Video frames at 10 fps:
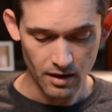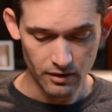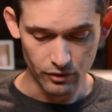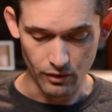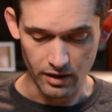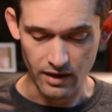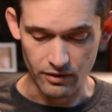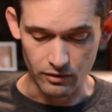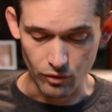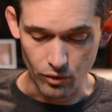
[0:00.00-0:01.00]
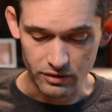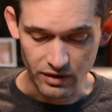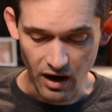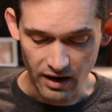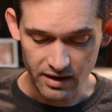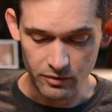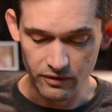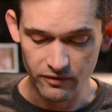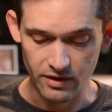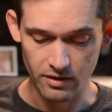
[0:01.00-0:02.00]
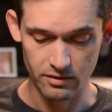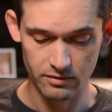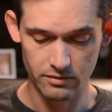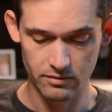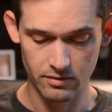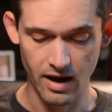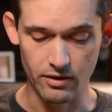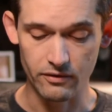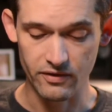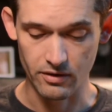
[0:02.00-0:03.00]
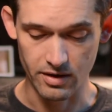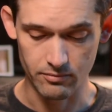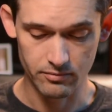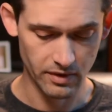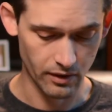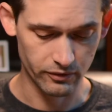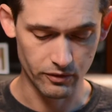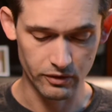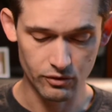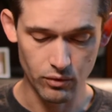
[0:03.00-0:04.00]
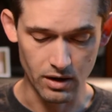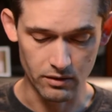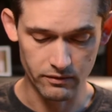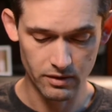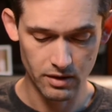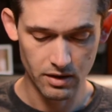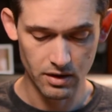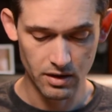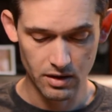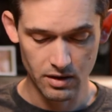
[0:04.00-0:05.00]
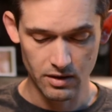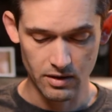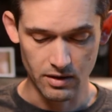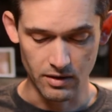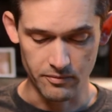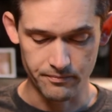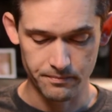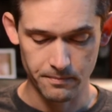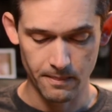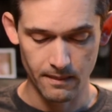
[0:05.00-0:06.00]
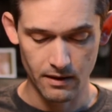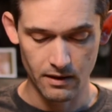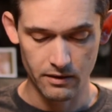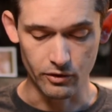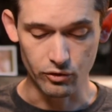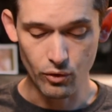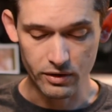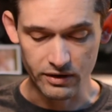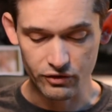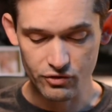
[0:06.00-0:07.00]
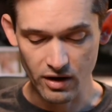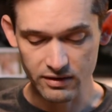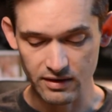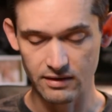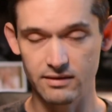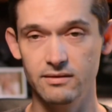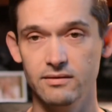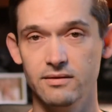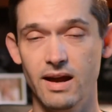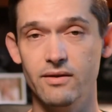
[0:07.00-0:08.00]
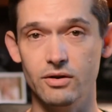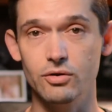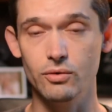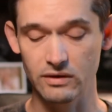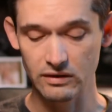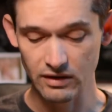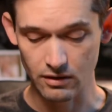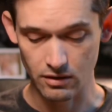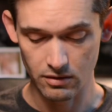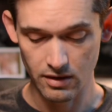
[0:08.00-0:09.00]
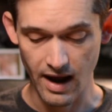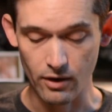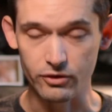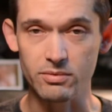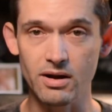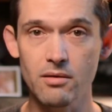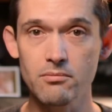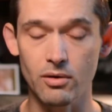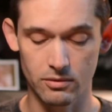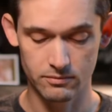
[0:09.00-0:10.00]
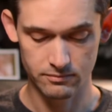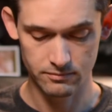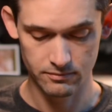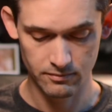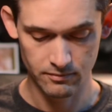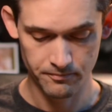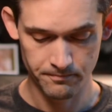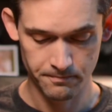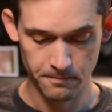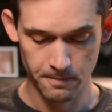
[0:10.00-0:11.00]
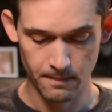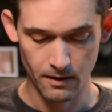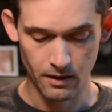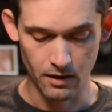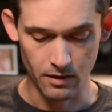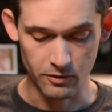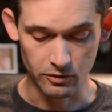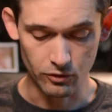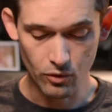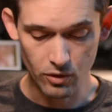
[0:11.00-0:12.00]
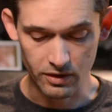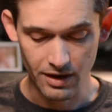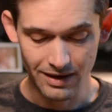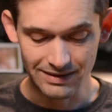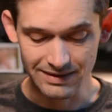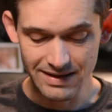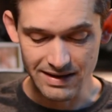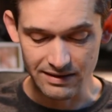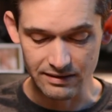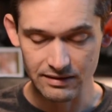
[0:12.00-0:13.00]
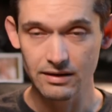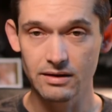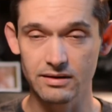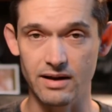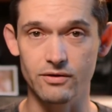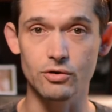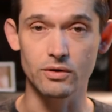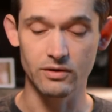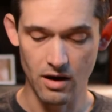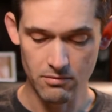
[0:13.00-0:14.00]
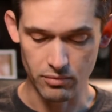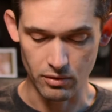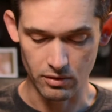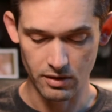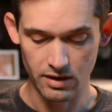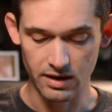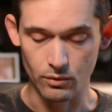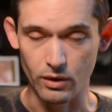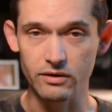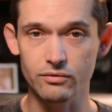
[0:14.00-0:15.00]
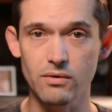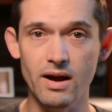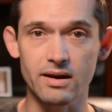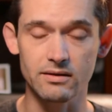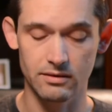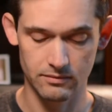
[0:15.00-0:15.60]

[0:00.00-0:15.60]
So again, the Lord taught him to fear how to fear him. That was verse 12. Um, the Lord instructed David, who was a sinner, how to be humble. Um, the Lord leads David, who is humble, in what is right.